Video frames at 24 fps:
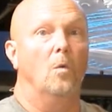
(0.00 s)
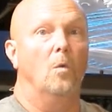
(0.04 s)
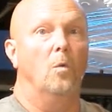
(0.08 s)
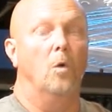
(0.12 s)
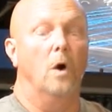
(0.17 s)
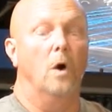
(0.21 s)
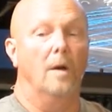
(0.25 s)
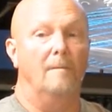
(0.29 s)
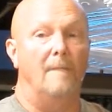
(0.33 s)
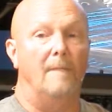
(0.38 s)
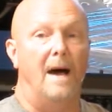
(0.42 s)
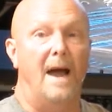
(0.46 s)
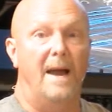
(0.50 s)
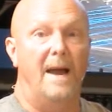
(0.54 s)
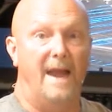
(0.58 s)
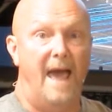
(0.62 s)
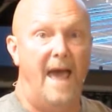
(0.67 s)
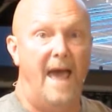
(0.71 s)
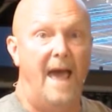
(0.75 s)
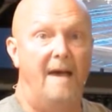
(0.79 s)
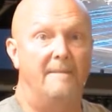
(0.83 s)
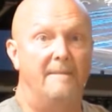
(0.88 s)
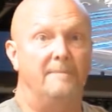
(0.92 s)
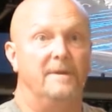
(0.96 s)
what might
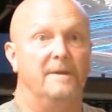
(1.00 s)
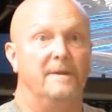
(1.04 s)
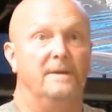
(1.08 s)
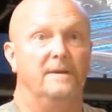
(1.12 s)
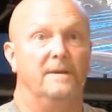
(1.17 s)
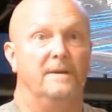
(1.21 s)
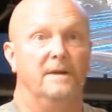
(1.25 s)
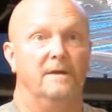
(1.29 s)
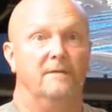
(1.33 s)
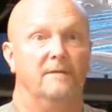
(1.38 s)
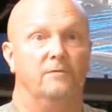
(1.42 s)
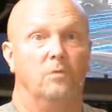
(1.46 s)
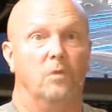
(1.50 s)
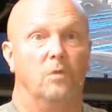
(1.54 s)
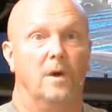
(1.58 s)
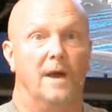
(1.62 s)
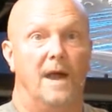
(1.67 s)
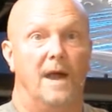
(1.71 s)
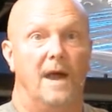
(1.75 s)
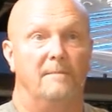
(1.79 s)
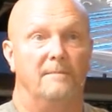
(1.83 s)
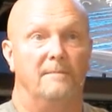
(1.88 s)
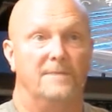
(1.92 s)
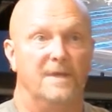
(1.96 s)
happen if what
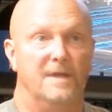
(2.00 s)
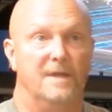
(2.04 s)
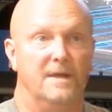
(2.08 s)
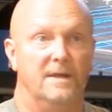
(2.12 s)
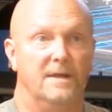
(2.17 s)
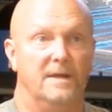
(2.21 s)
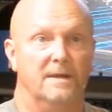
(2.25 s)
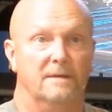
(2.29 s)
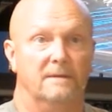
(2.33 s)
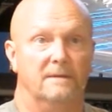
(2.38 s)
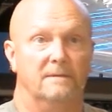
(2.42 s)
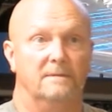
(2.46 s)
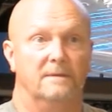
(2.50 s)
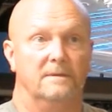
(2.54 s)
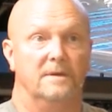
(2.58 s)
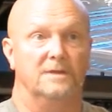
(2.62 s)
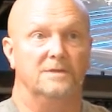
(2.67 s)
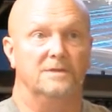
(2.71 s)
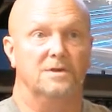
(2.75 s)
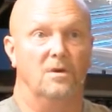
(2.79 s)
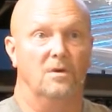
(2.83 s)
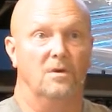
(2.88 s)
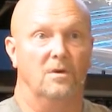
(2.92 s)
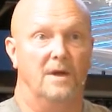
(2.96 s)
I'm thinking
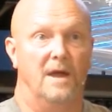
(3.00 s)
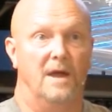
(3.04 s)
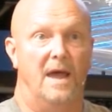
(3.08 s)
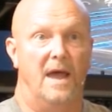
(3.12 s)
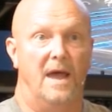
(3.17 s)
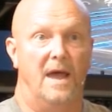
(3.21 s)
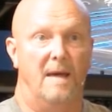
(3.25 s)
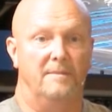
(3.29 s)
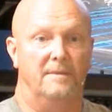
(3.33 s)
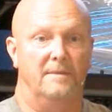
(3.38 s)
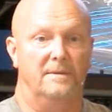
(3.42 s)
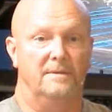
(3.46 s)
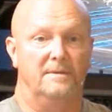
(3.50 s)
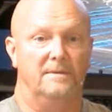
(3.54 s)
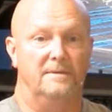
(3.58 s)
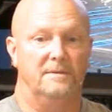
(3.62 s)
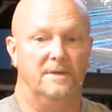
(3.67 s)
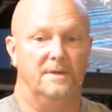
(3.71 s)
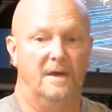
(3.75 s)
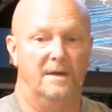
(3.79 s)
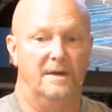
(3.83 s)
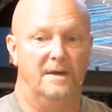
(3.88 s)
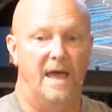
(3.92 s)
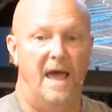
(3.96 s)
is going to happen
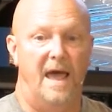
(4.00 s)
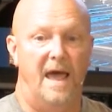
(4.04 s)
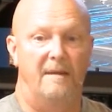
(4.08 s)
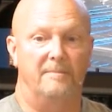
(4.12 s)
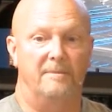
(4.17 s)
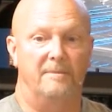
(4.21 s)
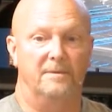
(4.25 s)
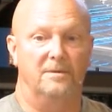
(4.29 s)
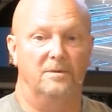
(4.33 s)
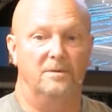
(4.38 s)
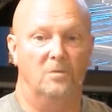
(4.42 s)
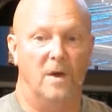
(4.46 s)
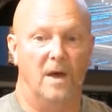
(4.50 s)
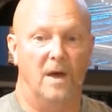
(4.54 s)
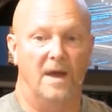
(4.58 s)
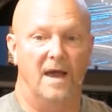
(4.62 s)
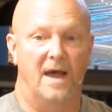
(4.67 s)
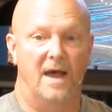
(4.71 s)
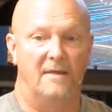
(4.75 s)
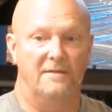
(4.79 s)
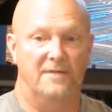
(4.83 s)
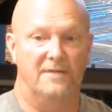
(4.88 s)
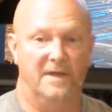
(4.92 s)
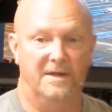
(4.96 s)
doesn't happen the way
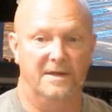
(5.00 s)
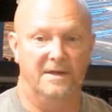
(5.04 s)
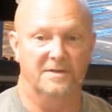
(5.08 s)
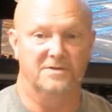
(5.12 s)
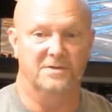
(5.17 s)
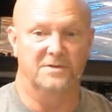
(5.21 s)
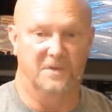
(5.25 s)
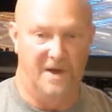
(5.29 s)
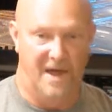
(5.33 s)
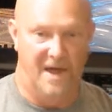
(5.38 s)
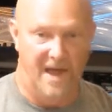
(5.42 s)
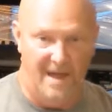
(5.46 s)
I think it's going to